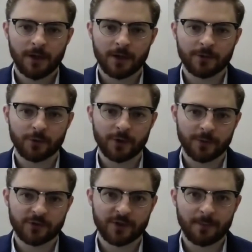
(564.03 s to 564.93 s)
Uh, during
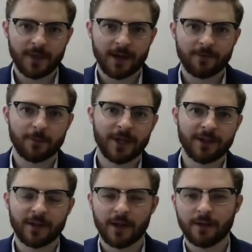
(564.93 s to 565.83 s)
which time they have to
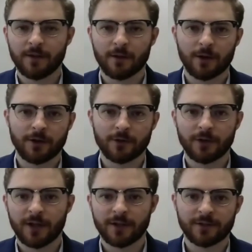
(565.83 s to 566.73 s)
maintain their
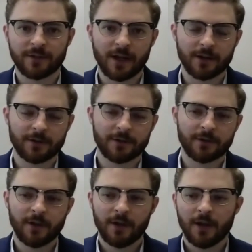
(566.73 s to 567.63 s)
underlying
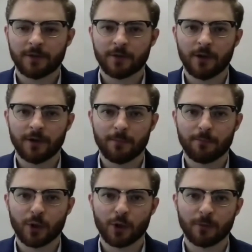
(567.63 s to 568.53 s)
status. It's called a
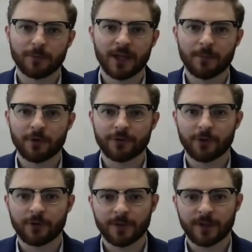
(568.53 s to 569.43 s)
PERM labor
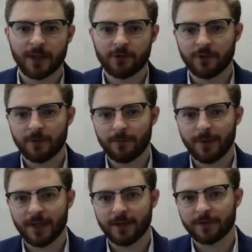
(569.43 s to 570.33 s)

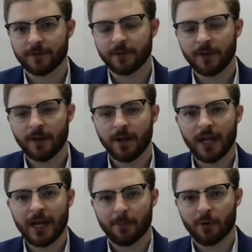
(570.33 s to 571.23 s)
certification-based
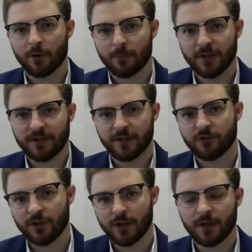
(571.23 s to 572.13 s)
immigrant
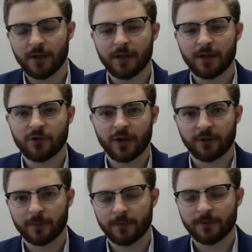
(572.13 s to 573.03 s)
petition and
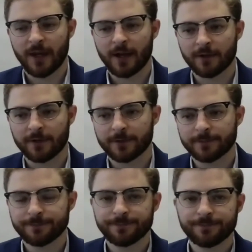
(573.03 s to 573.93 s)
adjustment of status.